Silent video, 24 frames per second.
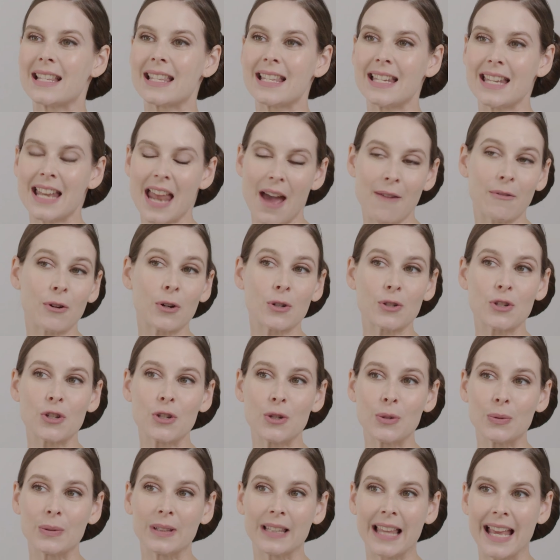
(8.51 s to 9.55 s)
It's never
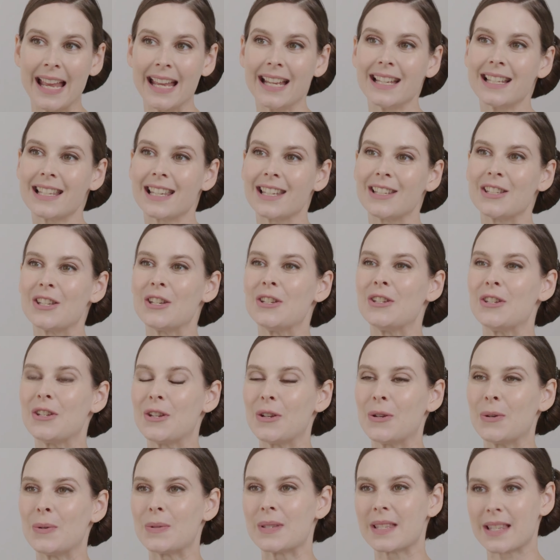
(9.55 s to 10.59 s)
too late to
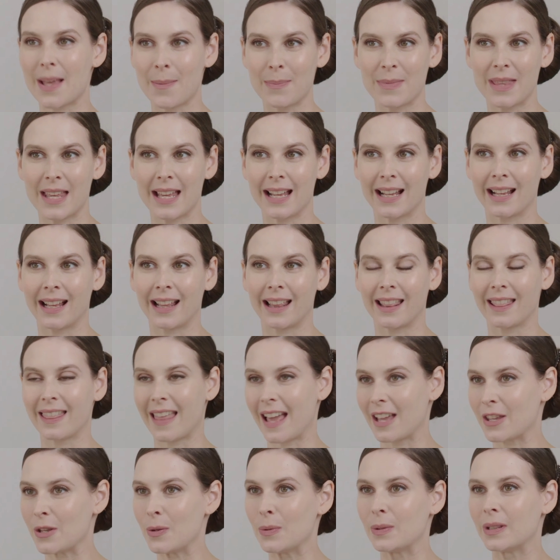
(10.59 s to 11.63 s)
do something
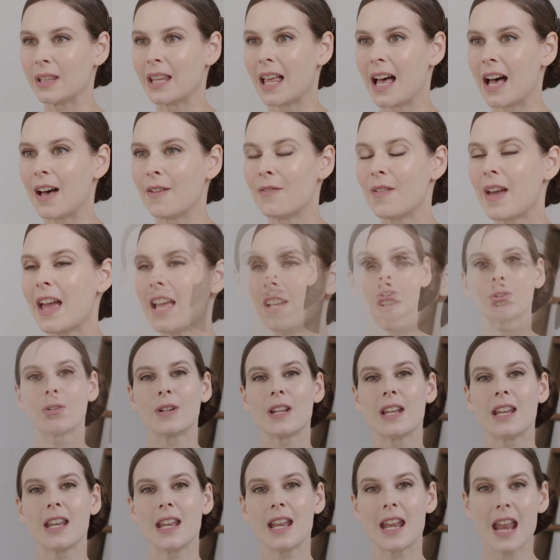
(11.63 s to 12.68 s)
that you love, and
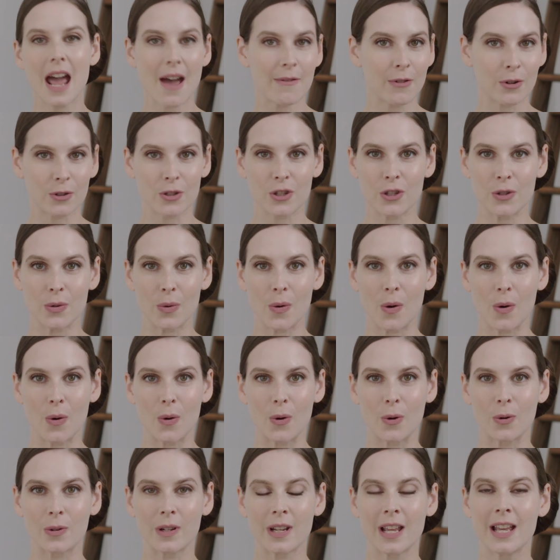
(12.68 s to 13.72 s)
you're never too
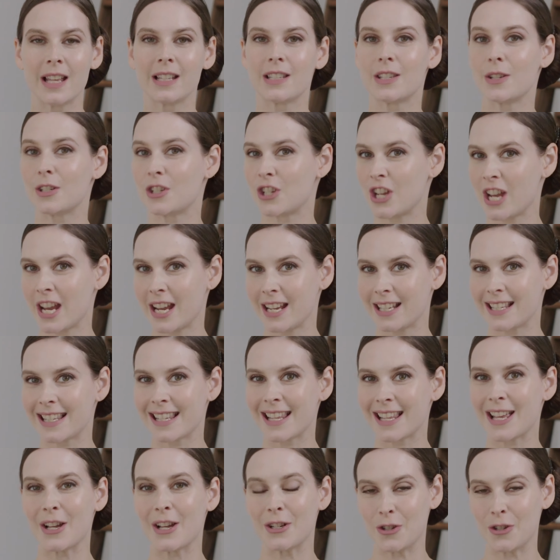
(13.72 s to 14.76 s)
old to
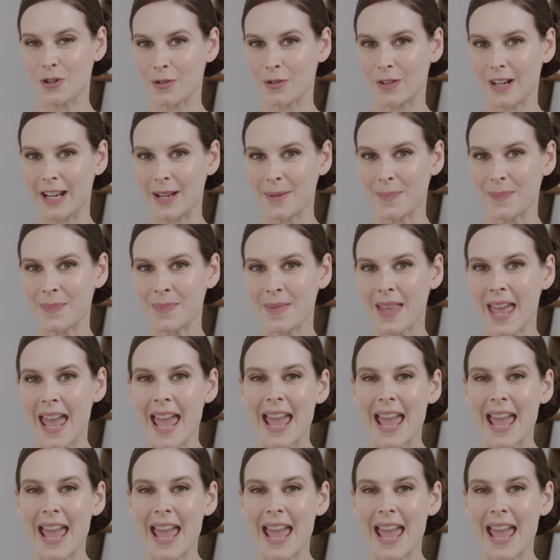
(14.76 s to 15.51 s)
chase a dream.